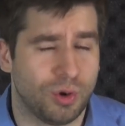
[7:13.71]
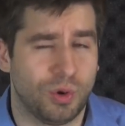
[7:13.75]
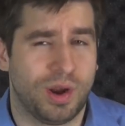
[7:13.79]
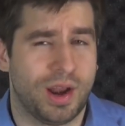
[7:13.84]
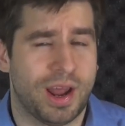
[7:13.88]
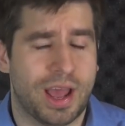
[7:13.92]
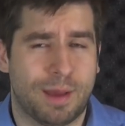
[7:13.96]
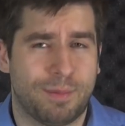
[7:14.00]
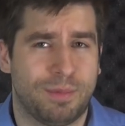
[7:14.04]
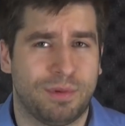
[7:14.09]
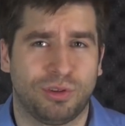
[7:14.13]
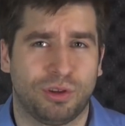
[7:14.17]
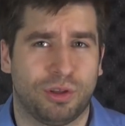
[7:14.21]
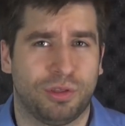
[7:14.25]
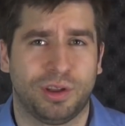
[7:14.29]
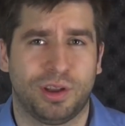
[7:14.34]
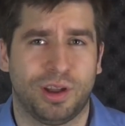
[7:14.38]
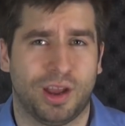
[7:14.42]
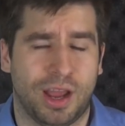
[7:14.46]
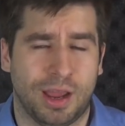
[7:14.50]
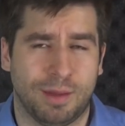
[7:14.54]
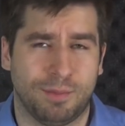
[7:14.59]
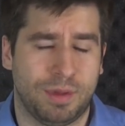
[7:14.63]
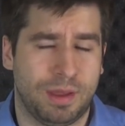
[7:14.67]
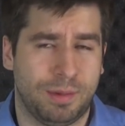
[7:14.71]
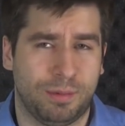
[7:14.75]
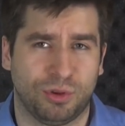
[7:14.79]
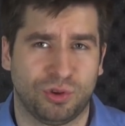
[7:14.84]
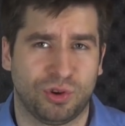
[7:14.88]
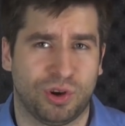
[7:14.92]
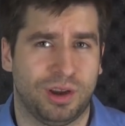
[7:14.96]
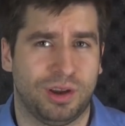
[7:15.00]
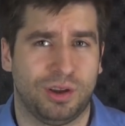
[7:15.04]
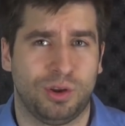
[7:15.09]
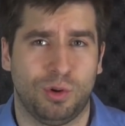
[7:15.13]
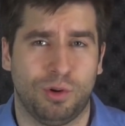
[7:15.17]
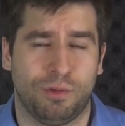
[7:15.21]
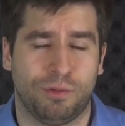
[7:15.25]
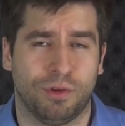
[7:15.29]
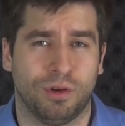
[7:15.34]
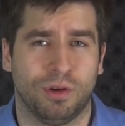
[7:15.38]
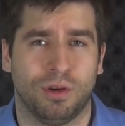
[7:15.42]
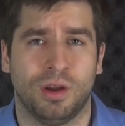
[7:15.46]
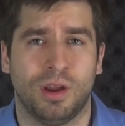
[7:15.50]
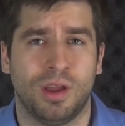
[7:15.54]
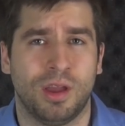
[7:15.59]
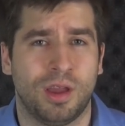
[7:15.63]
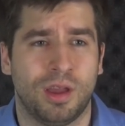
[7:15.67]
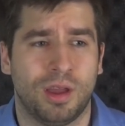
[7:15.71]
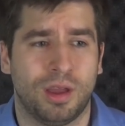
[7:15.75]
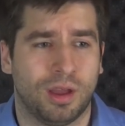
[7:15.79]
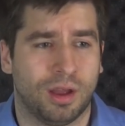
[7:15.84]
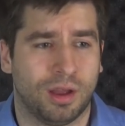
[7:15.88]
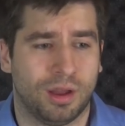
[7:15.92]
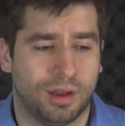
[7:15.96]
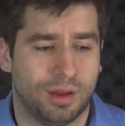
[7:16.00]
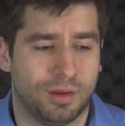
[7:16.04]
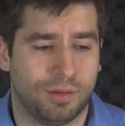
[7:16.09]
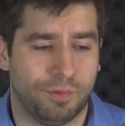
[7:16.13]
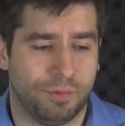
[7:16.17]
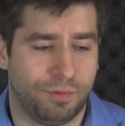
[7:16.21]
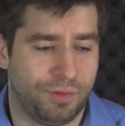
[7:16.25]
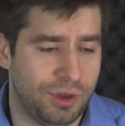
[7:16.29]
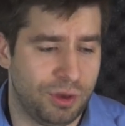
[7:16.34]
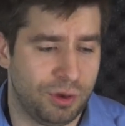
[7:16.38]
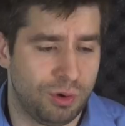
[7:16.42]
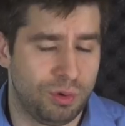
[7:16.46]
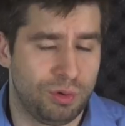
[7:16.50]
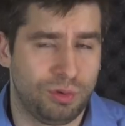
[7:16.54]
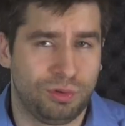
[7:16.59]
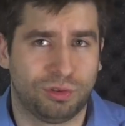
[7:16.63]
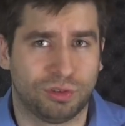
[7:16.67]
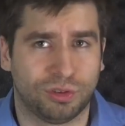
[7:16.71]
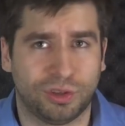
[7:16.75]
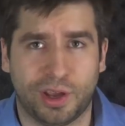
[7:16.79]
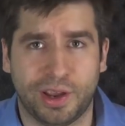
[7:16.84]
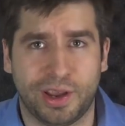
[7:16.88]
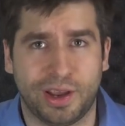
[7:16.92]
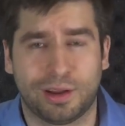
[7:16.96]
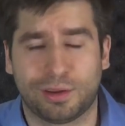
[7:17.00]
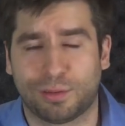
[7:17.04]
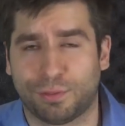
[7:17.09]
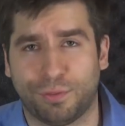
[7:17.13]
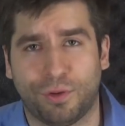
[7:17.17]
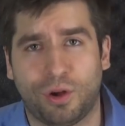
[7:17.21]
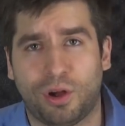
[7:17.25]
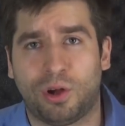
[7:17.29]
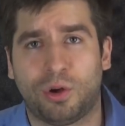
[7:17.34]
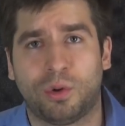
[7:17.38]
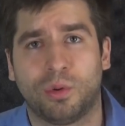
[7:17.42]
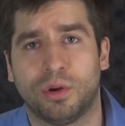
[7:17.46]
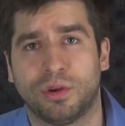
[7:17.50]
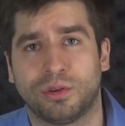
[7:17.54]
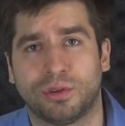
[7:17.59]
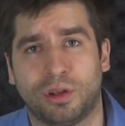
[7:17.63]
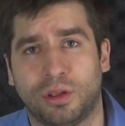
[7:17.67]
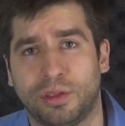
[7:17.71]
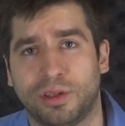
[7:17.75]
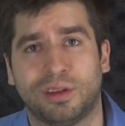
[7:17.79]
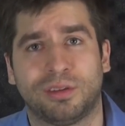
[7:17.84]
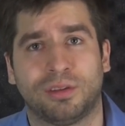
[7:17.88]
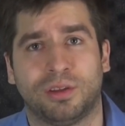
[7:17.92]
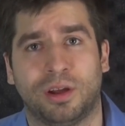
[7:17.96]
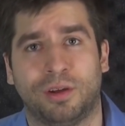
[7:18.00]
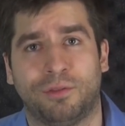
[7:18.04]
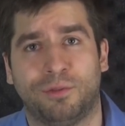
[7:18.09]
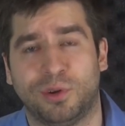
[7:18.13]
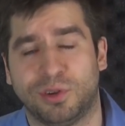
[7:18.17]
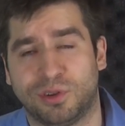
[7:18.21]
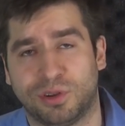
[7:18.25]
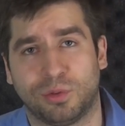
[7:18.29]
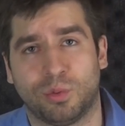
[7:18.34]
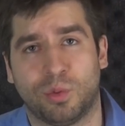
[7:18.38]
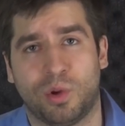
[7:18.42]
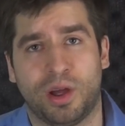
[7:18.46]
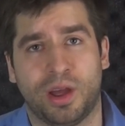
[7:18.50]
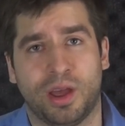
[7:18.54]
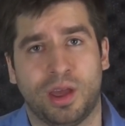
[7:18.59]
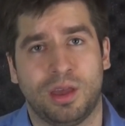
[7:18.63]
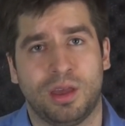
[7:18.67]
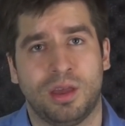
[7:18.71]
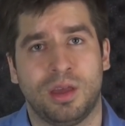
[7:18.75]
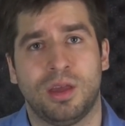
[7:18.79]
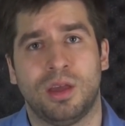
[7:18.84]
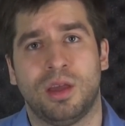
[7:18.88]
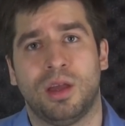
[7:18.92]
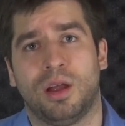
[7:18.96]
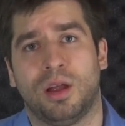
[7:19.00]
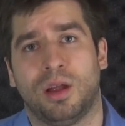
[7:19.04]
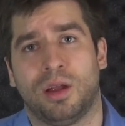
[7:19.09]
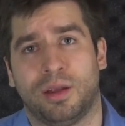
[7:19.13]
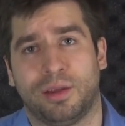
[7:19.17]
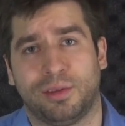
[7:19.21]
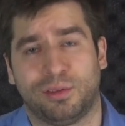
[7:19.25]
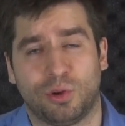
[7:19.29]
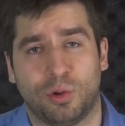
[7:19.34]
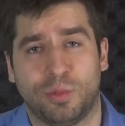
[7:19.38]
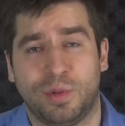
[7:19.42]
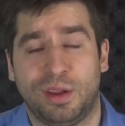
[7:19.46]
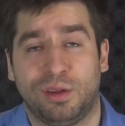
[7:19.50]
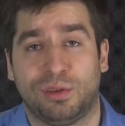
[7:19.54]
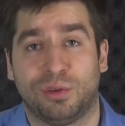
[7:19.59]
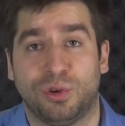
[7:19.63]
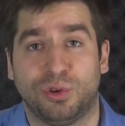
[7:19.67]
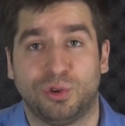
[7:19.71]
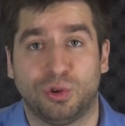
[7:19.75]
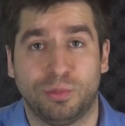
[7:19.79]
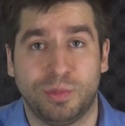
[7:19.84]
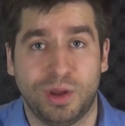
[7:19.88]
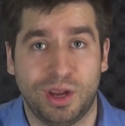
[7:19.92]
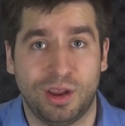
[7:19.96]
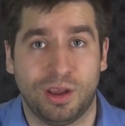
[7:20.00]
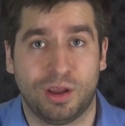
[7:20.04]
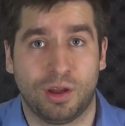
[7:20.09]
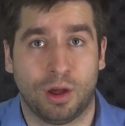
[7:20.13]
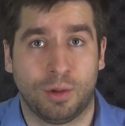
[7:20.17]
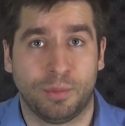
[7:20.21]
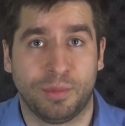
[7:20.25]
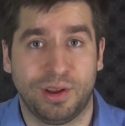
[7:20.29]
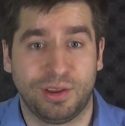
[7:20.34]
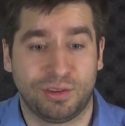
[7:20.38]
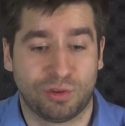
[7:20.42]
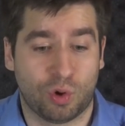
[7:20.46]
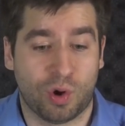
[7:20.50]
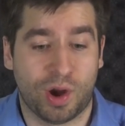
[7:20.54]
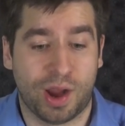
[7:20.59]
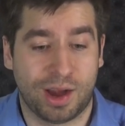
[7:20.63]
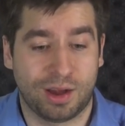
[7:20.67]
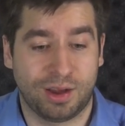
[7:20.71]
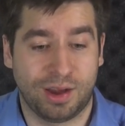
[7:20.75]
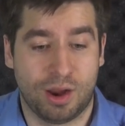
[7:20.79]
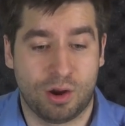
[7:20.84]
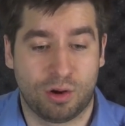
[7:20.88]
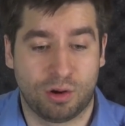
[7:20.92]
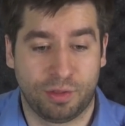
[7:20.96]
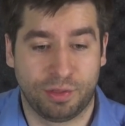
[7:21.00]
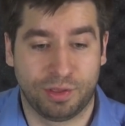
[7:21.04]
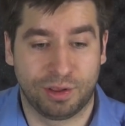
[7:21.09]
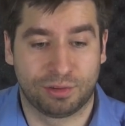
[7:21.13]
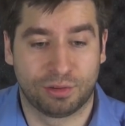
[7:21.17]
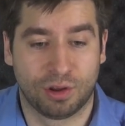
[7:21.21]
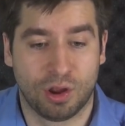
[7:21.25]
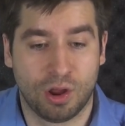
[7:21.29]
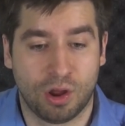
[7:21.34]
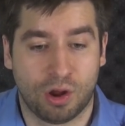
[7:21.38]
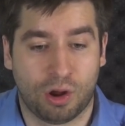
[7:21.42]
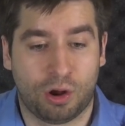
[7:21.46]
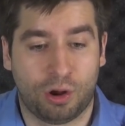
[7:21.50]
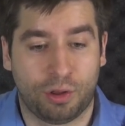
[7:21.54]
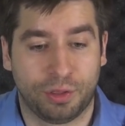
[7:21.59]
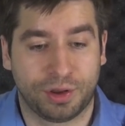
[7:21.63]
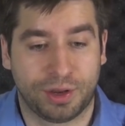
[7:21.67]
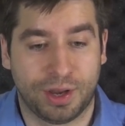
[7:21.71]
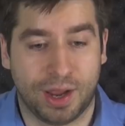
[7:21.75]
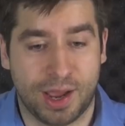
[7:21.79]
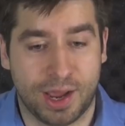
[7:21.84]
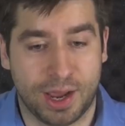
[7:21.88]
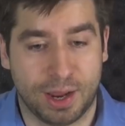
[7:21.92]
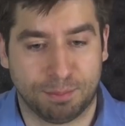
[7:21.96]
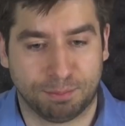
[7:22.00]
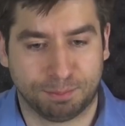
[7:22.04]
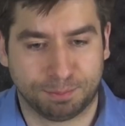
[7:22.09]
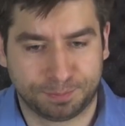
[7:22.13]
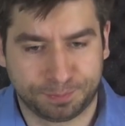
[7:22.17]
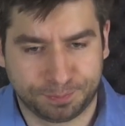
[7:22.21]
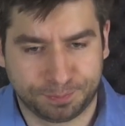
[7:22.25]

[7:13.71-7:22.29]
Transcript: It happens all the time. People try to do it for views, likes, followers, all that stuff, which is why so many social media companies crack down on this all the time.